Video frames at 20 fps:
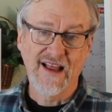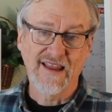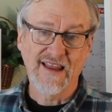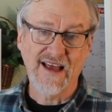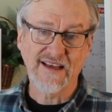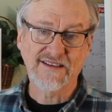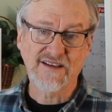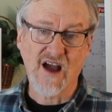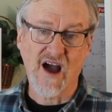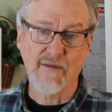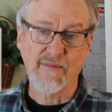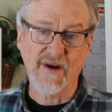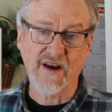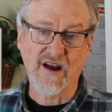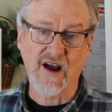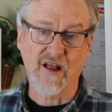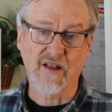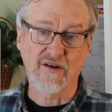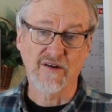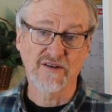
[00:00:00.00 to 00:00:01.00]
Less common
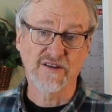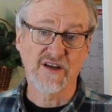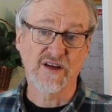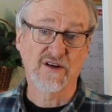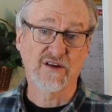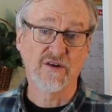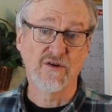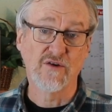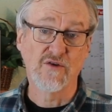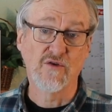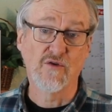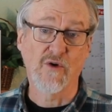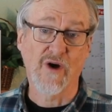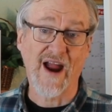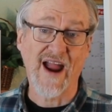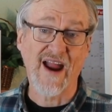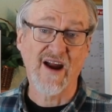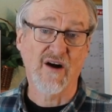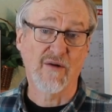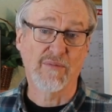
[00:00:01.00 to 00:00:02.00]
colors include
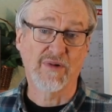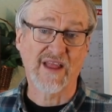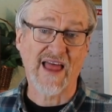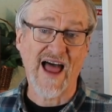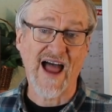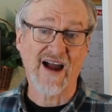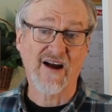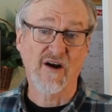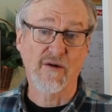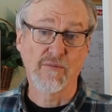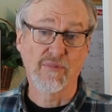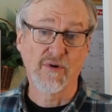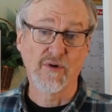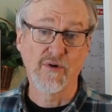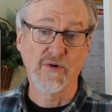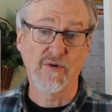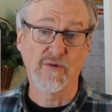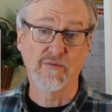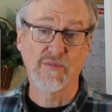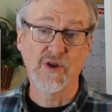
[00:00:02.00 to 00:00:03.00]
gray or black or
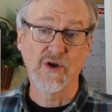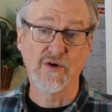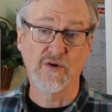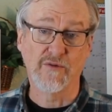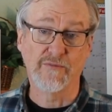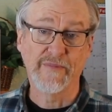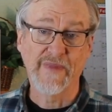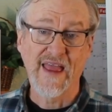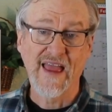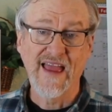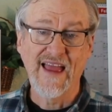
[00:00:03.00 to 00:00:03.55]
blue.